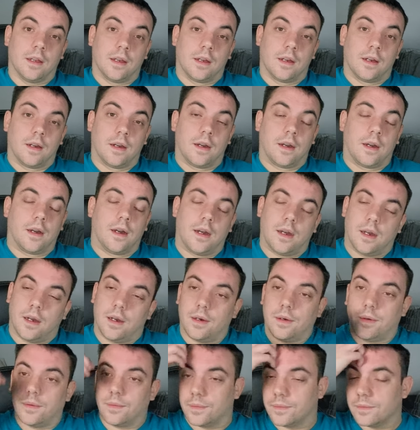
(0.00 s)

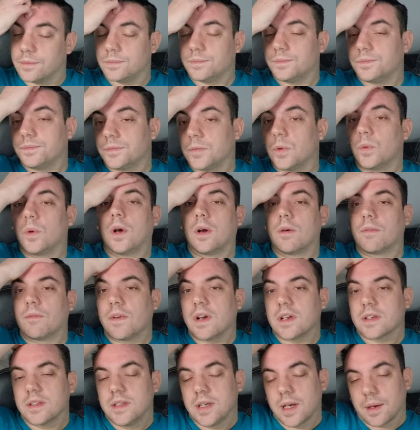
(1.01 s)
Well,
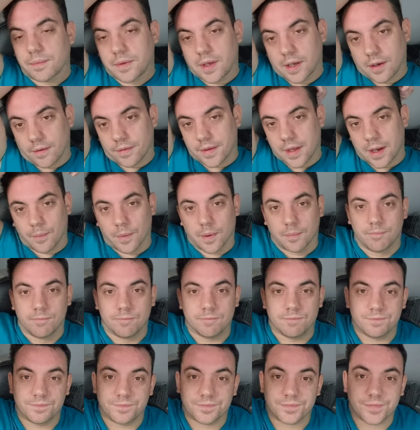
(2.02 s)
that's the update on that
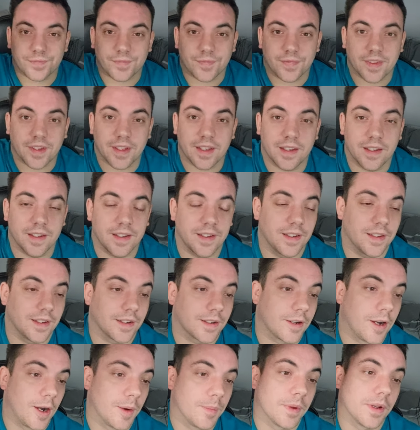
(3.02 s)
one.
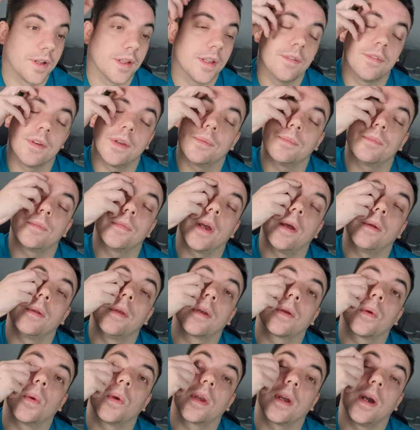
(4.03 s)
Can't believe it. Only
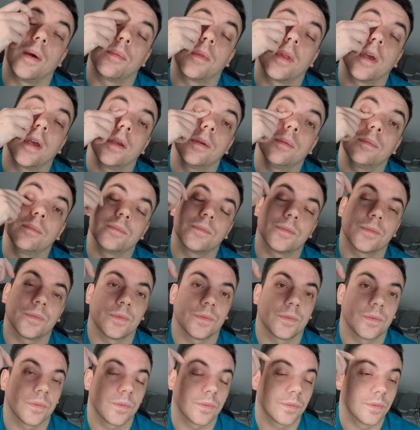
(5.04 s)
a quick update.
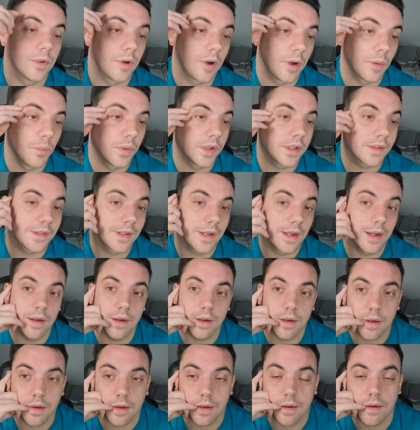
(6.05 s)
9 weeks out.